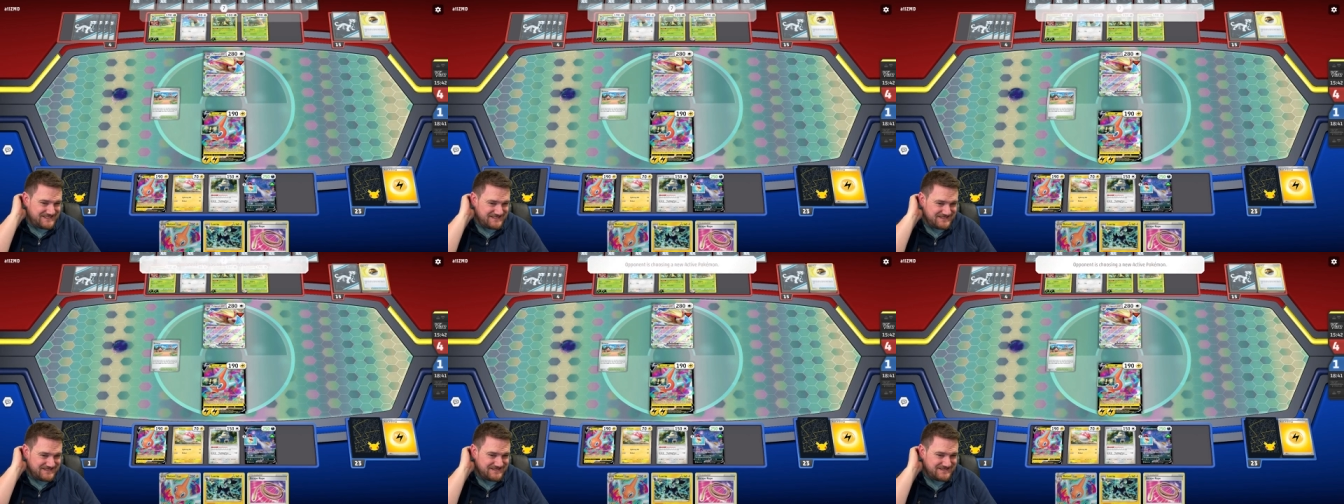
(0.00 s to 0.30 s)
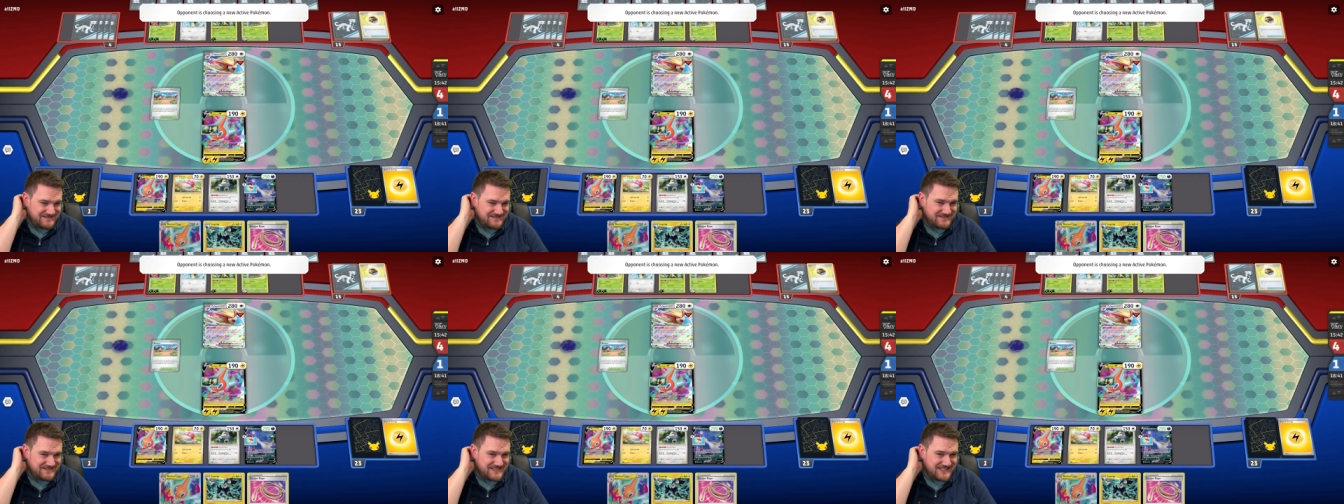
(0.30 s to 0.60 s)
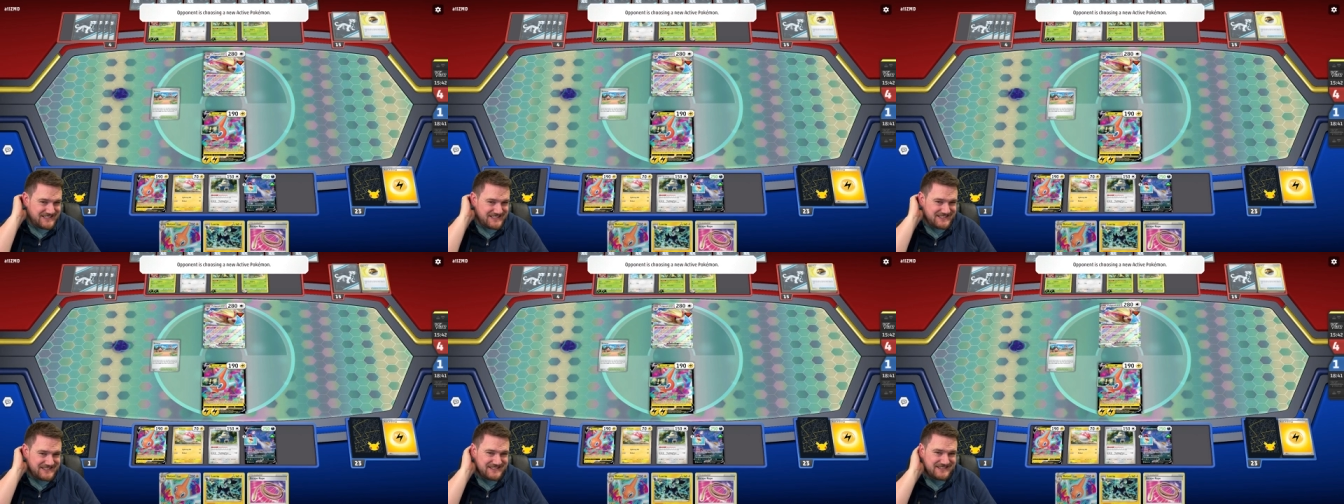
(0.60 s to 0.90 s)
Oh,
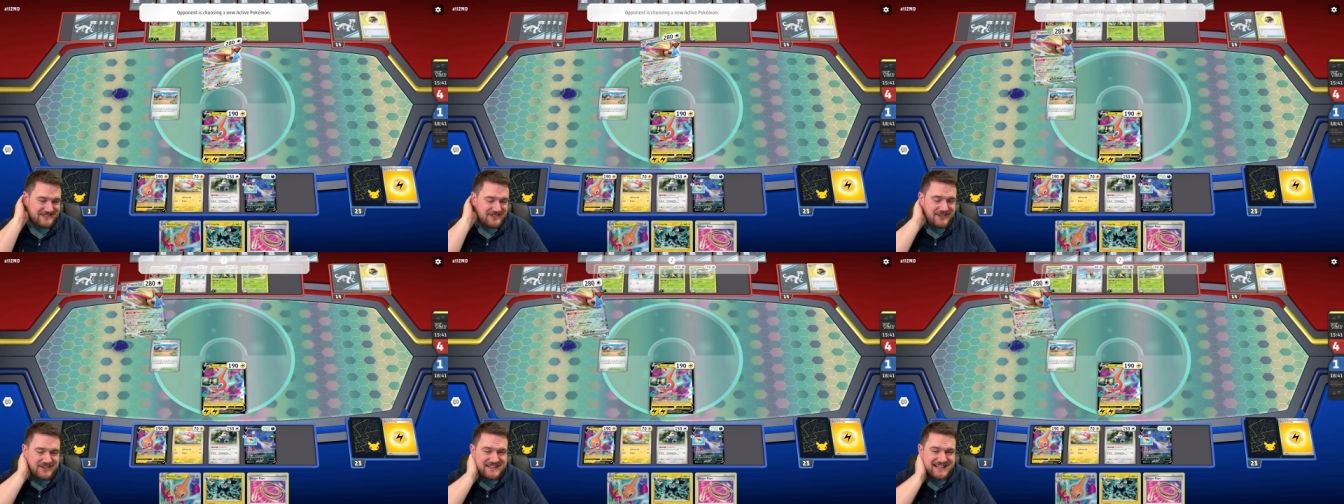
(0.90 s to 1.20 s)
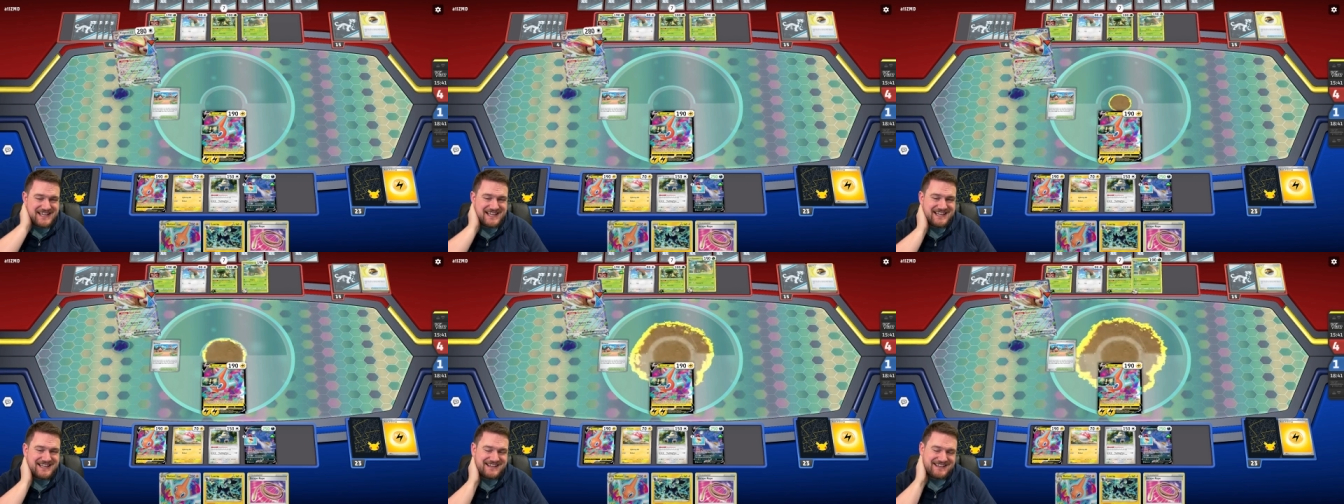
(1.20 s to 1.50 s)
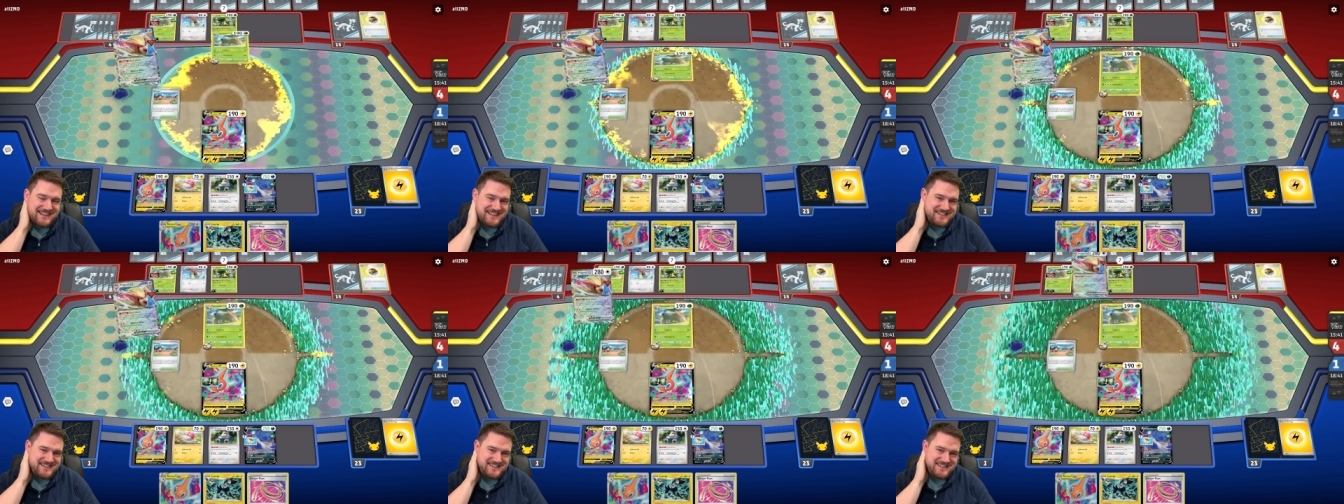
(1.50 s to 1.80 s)
no. Okay,
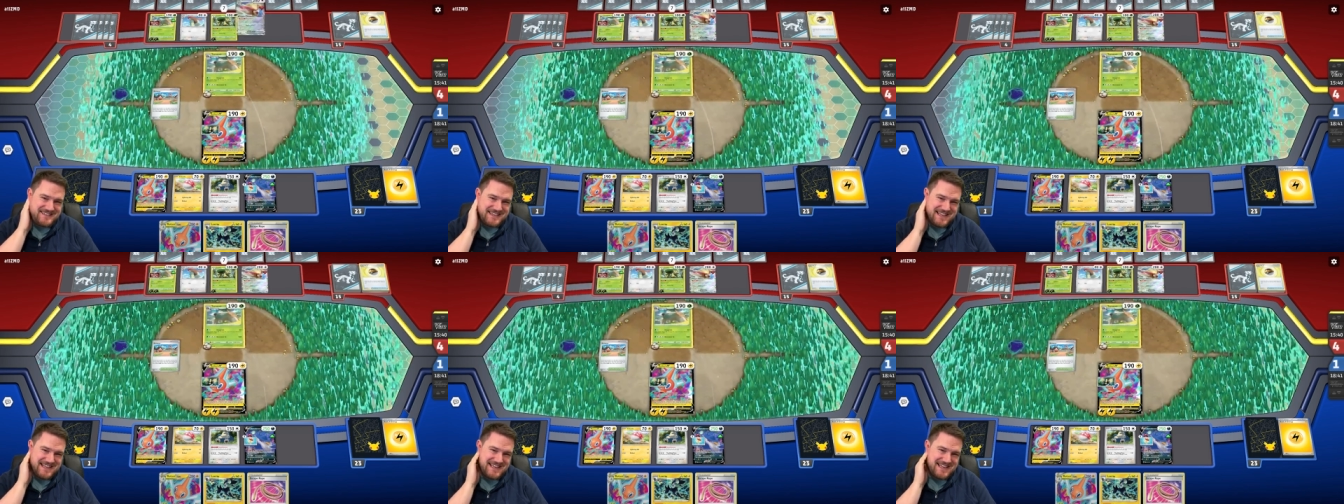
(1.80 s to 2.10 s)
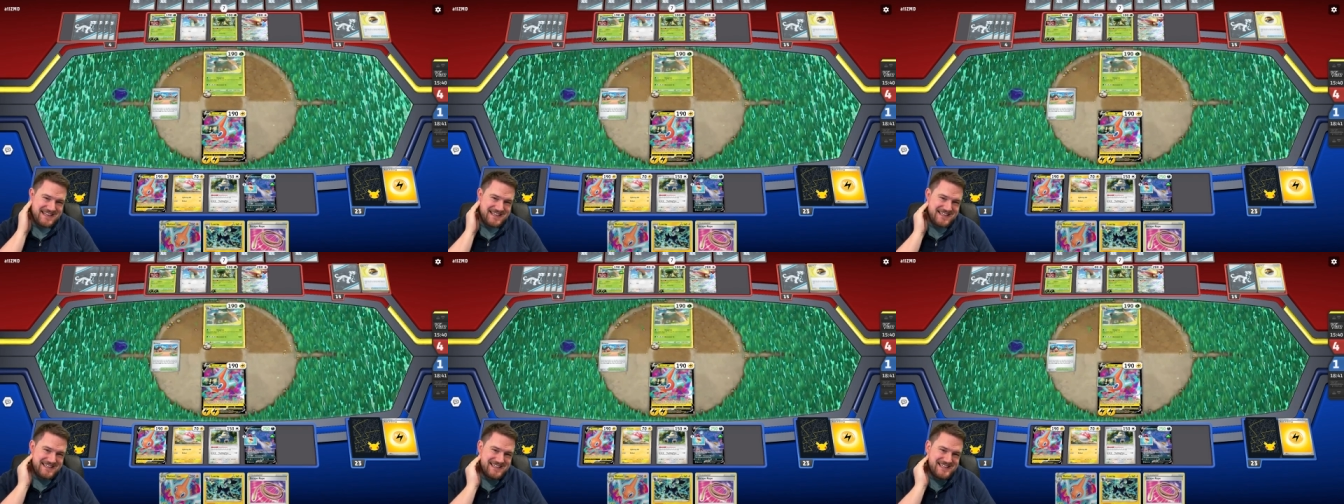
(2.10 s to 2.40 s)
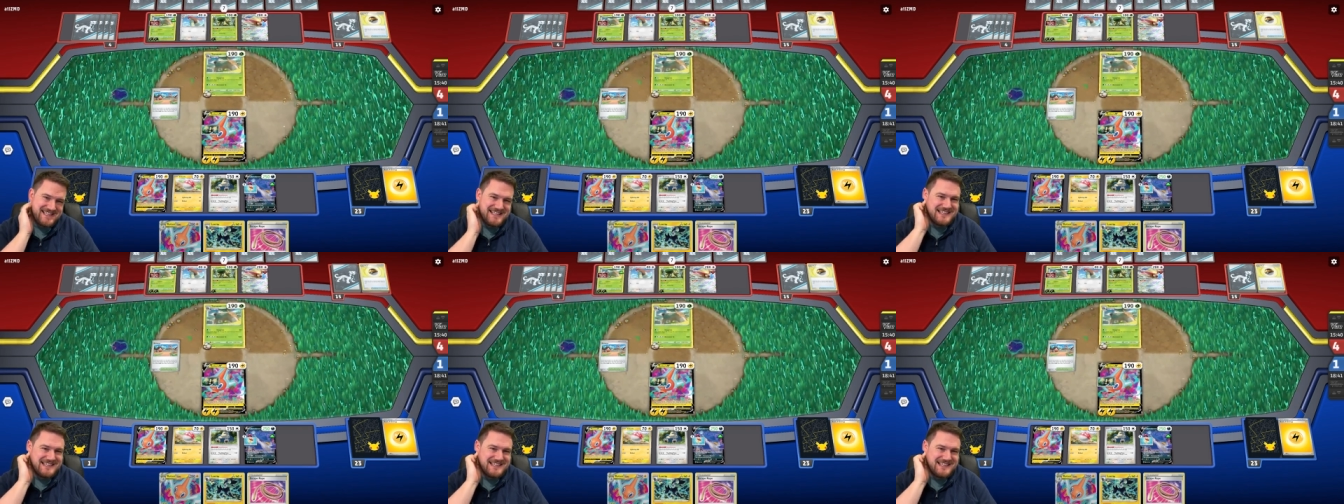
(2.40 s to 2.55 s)
let's, uh...